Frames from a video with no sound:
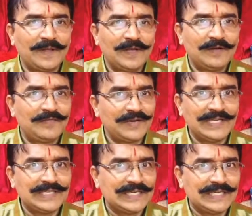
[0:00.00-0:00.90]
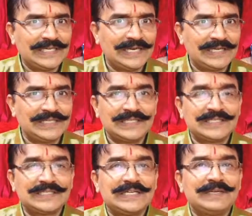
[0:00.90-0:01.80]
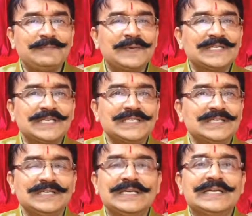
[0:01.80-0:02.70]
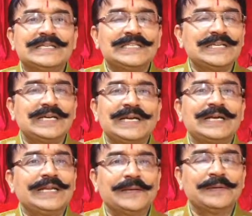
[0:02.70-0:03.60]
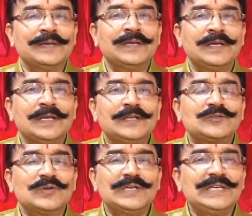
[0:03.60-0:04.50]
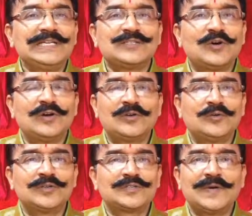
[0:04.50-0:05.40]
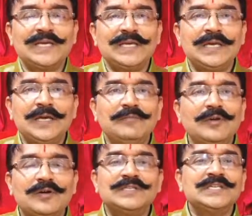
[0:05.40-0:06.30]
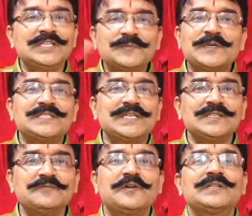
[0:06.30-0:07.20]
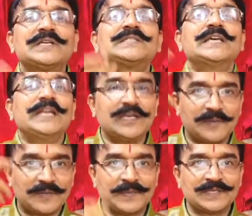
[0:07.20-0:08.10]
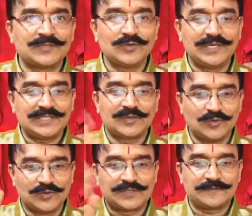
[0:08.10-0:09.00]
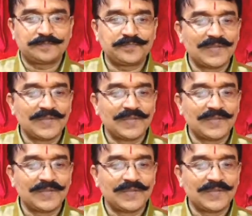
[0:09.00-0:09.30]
Furniture dealer is purchasing chair and table, so it is called goods. Why? Because he is purchasing for the selling purpose, so it's goods.